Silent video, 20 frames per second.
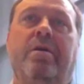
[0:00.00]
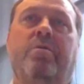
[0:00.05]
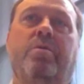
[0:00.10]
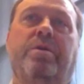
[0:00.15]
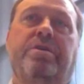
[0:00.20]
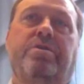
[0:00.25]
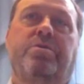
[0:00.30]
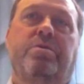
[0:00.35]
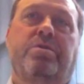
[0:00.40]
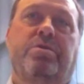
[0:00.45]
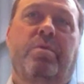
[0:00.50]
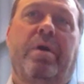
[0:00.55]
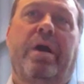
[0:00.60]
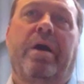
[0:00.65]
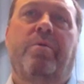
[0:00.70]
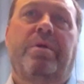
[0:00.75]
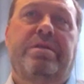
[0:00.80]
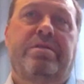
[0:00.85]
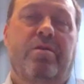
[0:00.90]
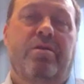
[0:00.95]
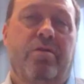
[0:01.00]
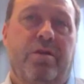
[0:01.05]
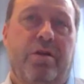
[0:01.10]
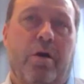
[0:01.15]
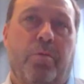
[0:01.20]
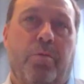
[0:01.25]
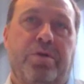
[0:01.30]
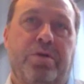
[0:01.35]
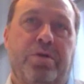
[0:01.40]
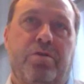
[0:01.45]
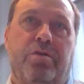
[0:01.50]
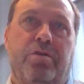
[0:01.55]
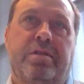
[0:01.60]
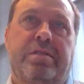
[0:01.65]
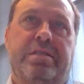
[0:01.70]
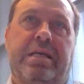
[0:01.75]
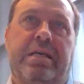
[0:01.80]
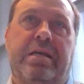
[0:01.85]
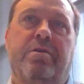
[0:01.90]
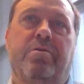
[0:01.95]
which was where we saw the
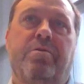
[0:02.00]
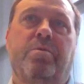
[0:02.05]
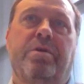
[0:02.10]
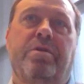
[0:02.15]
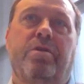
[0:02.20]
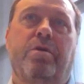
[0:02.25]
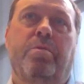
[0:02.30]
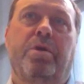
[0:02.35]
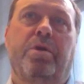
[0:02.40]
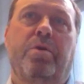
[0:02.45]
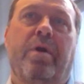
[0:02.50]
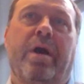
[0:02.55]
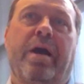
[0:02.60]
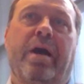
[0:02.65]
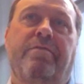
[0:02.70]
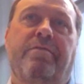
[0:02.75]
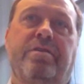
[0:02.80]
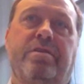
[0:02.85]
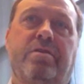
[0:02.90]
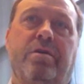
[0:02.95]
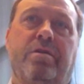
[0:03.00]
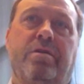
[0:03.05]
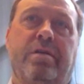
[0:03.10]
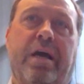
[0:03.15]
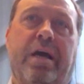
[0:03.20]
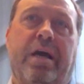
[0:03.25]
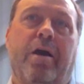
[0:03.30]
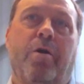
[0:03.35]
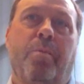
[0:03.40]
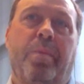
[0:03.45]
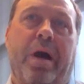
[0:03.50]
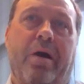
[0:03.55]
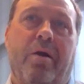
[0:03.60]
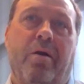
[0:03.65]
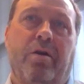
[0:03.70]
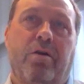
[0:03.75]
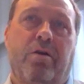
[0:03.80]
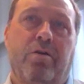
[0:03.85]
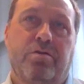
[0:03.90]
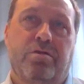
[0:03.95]
opportunity here with WF to help
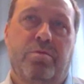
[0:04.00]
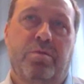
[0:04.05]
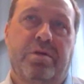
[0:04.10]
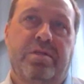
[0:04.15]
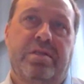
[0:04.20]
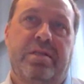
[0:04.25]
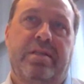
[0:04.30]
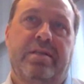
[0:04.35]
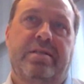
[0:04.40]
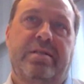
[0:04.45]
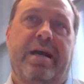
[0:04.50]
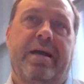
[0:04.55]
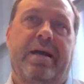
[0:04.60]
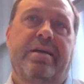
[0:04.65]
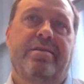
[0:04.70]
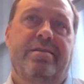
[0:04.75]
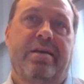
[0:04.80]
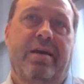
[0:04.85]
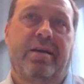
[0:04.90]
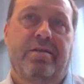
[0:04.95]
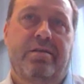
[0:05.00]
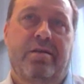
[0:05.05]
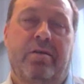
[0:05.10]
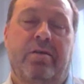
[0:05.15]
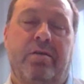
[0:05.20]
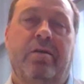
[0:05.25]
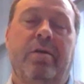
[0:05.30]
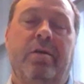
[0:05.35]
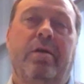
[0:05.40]
our customers in the tire sector